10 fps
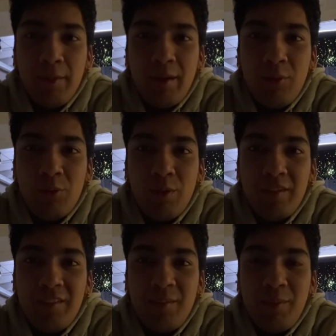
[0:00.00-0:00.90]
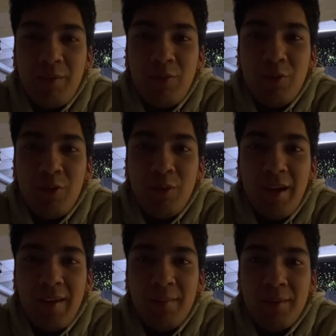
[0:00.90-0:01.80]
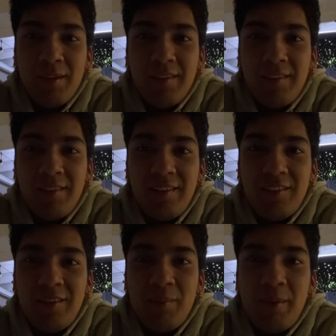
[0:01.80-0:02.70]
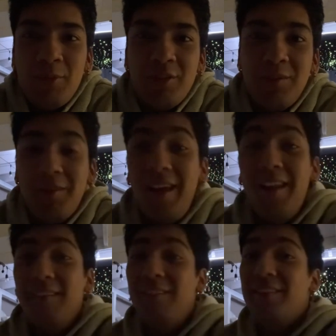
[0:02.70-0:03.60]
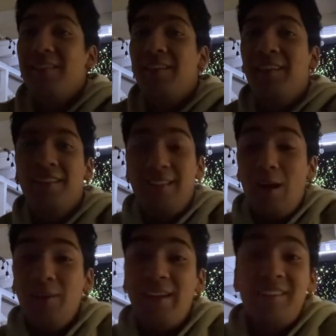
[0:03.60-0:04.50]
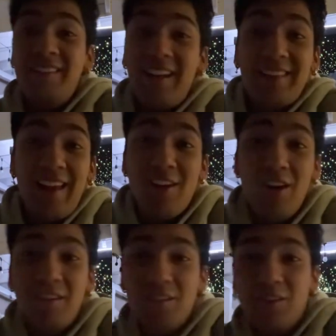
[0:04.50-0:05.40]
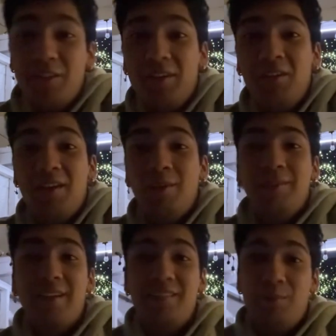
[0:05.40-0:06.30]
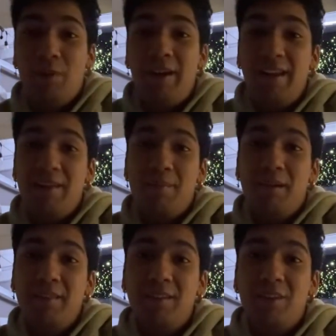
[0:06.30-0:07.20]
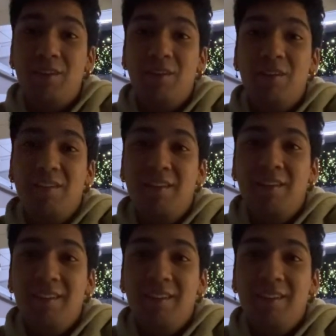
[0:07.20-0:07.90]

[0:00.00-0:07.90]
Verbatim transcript: But I was watching before you had monetization and memberships. Yeah, that was that was actually not that long ago, you know? That was actually probably like a month ago.